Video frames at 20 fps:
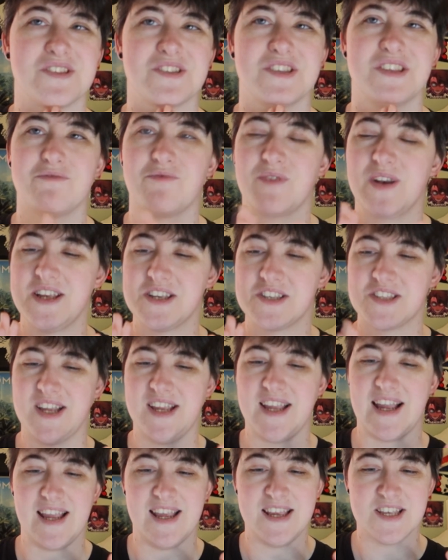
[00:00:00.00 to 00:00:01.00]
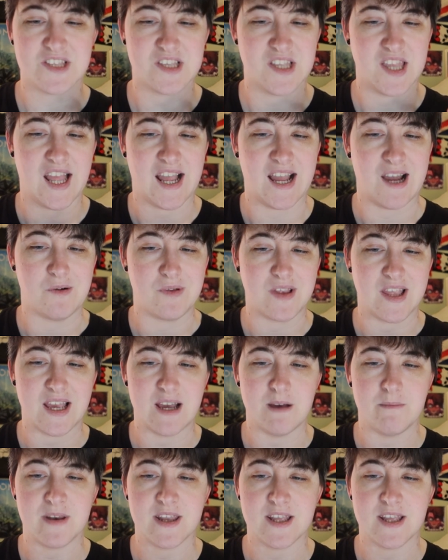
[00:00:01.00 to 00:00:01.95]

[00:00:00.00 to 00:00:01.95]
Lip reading: So the release date isn't out yet,